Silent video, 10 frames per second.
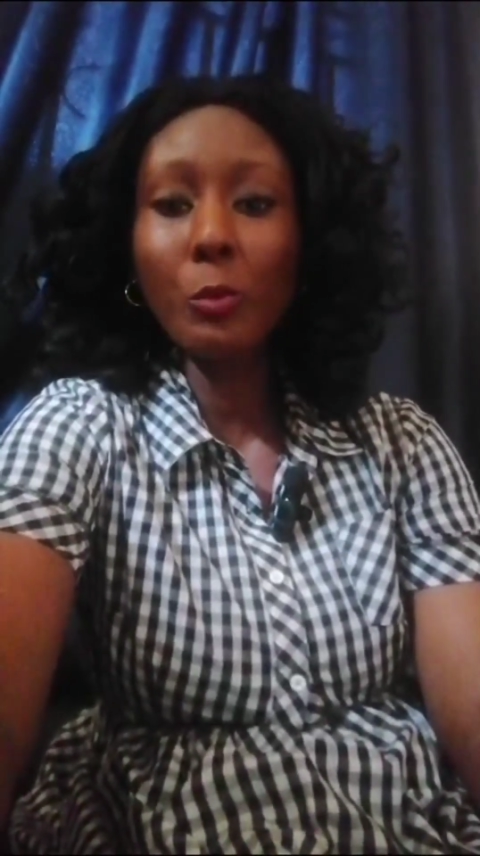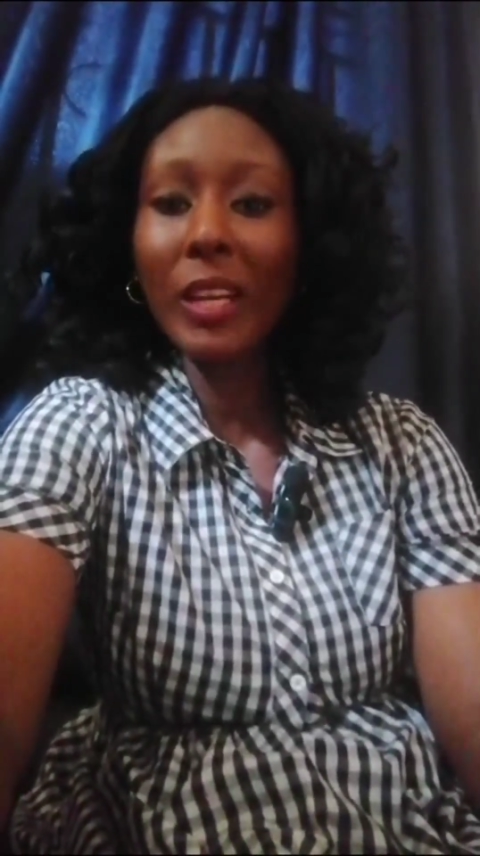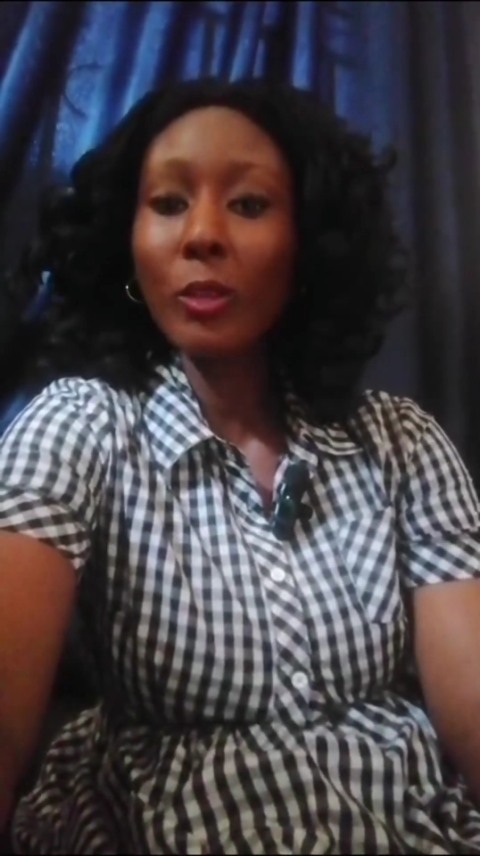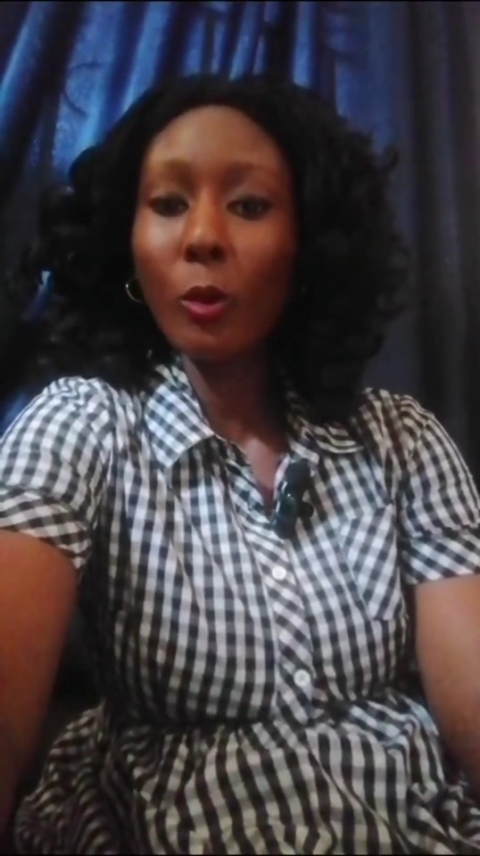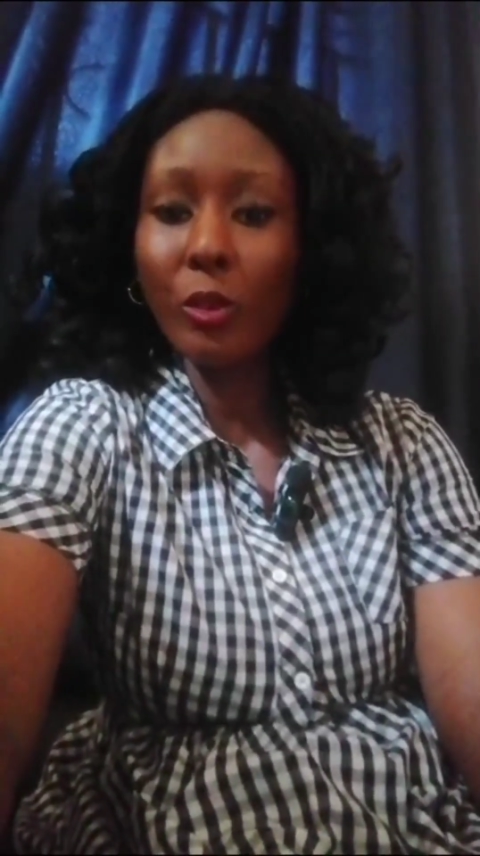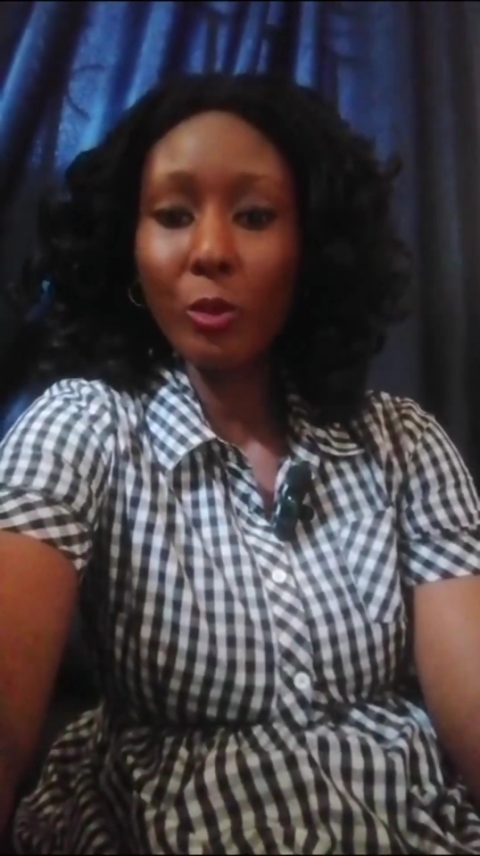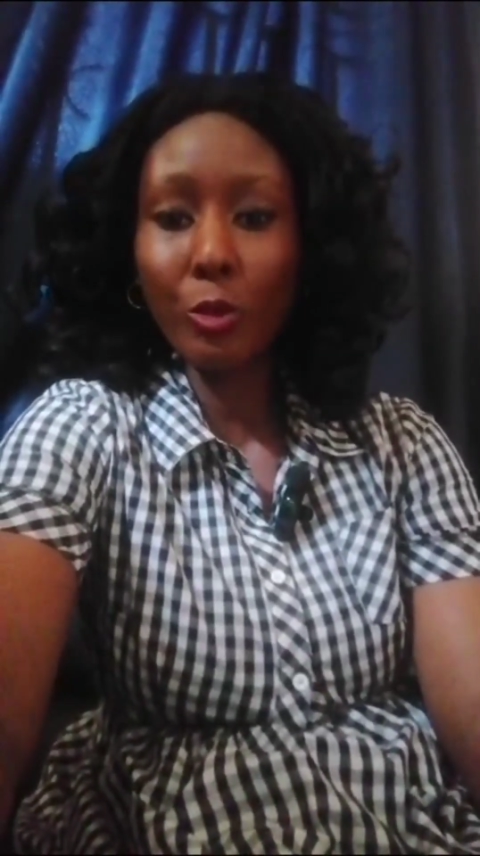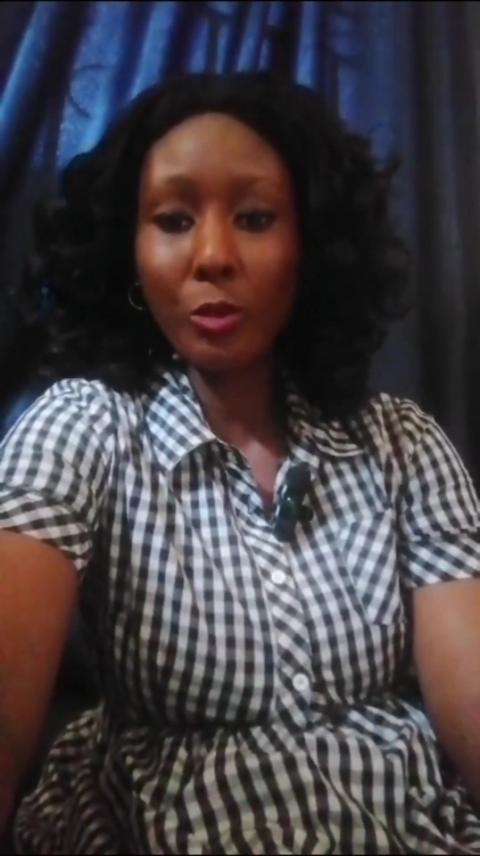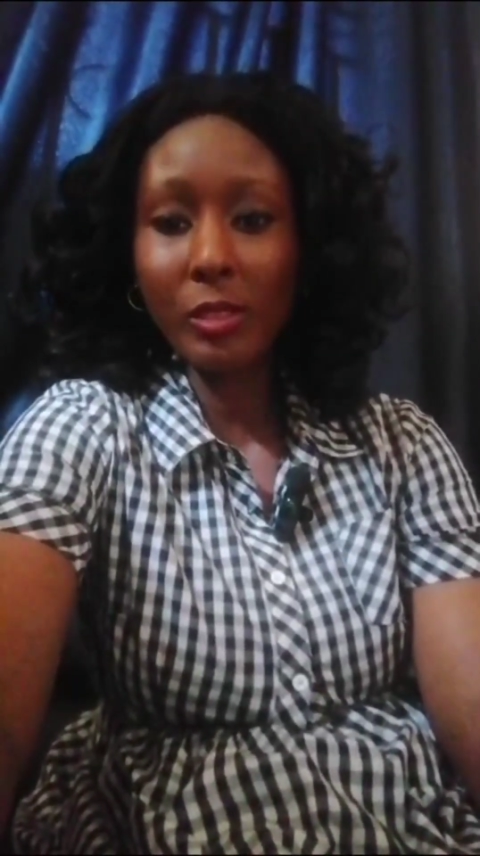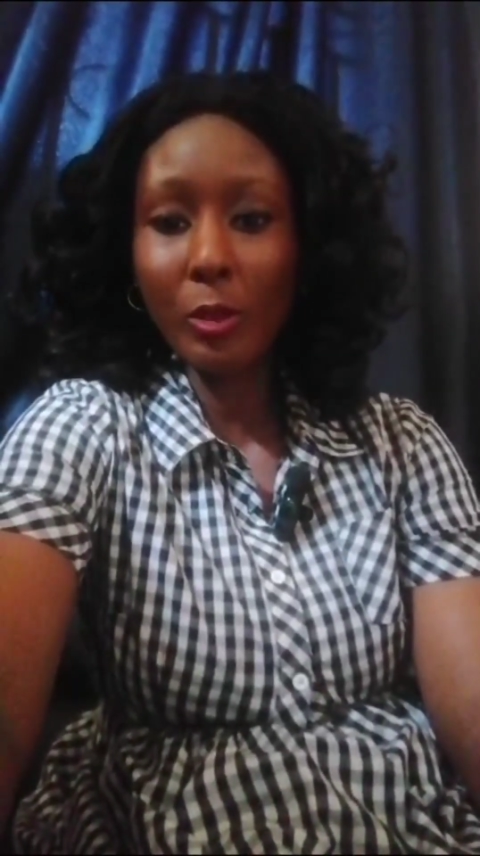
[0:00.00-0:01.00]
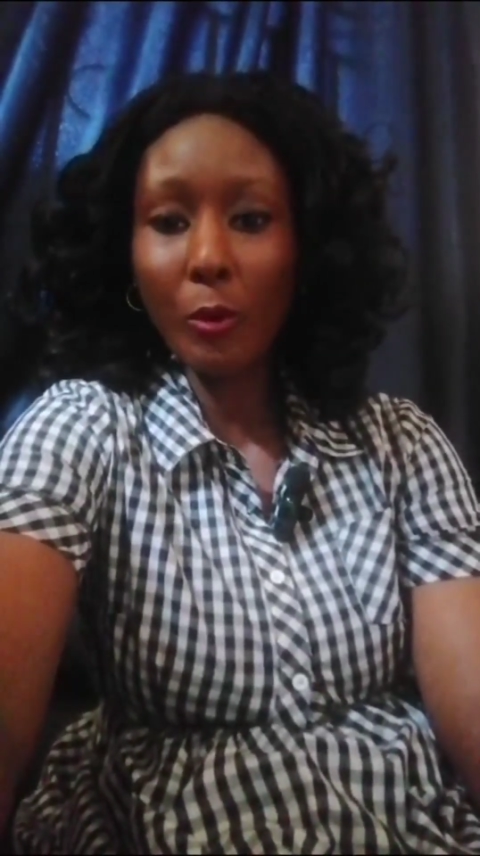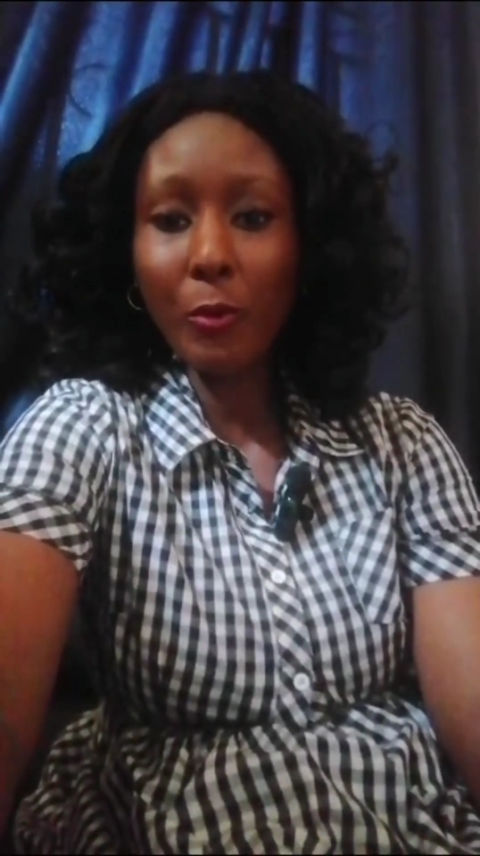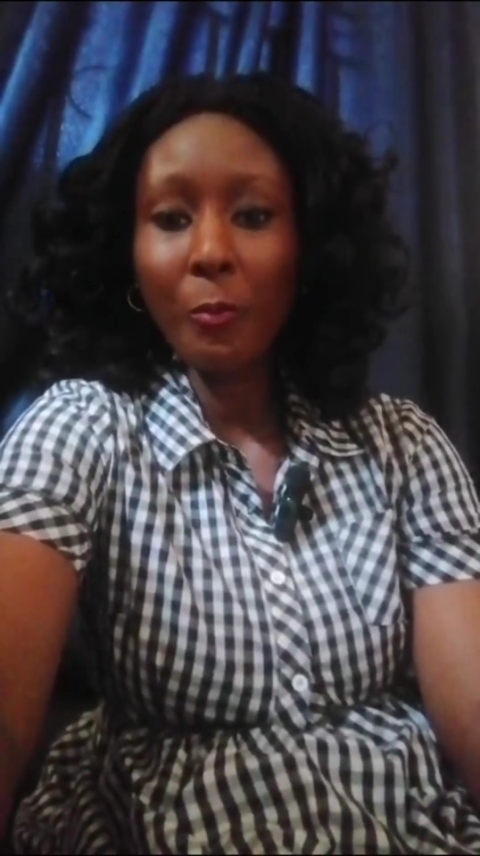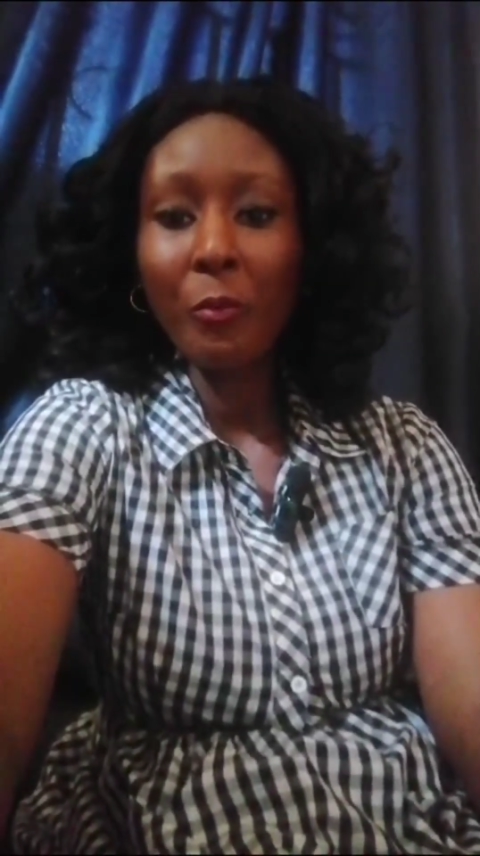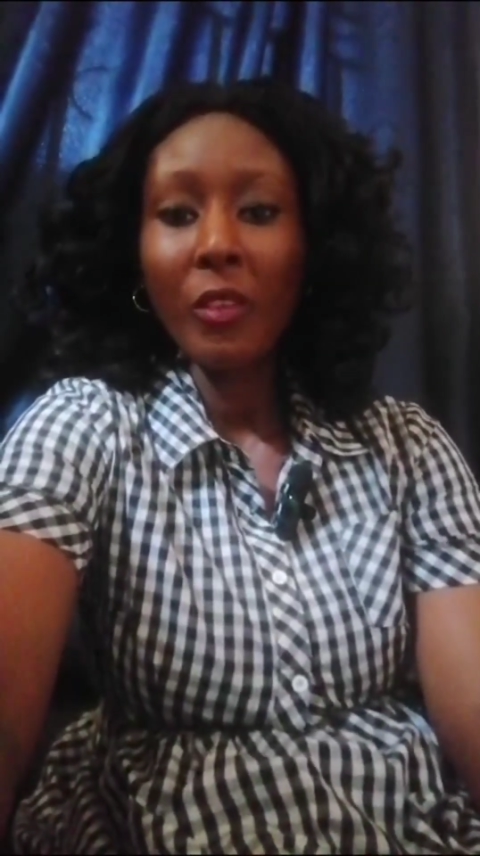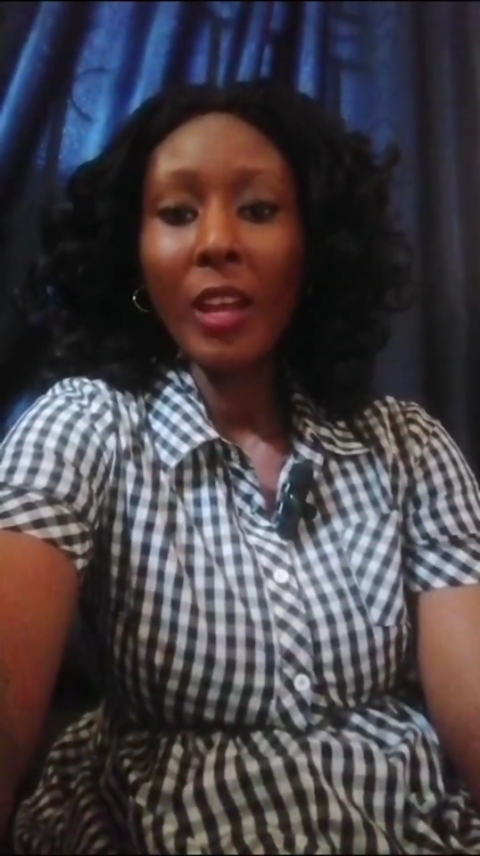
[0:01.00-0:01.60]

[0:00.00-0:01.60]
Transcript: how to be an author yourself,